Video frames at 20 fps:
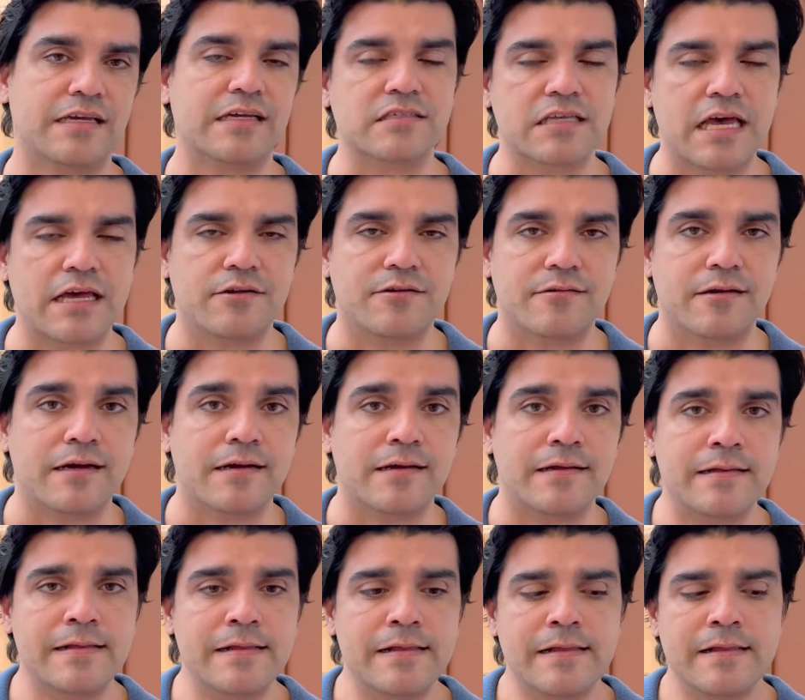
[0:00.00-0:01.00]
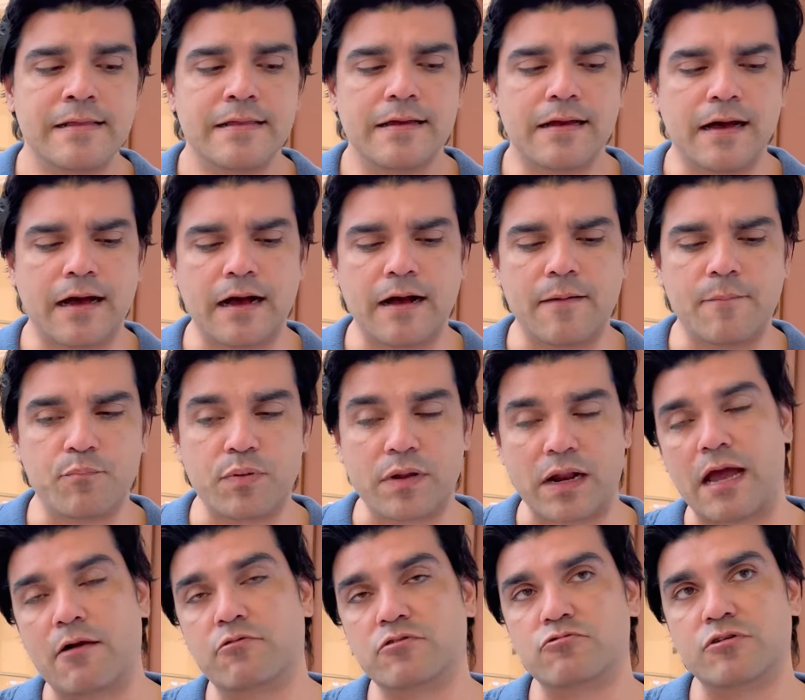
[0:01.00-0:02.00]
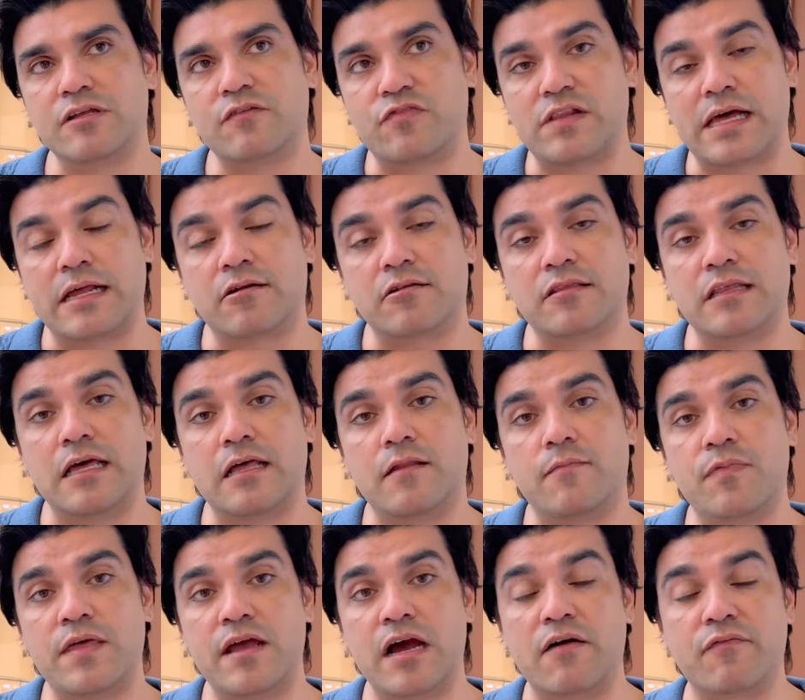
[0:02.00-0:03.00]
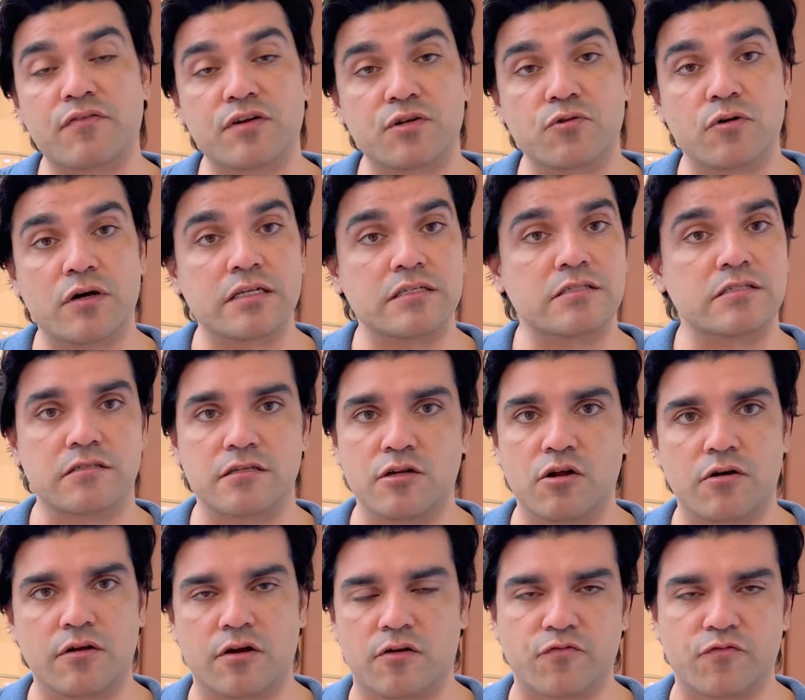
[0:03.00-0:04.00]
etc. But I was really flattered that they offered to us, our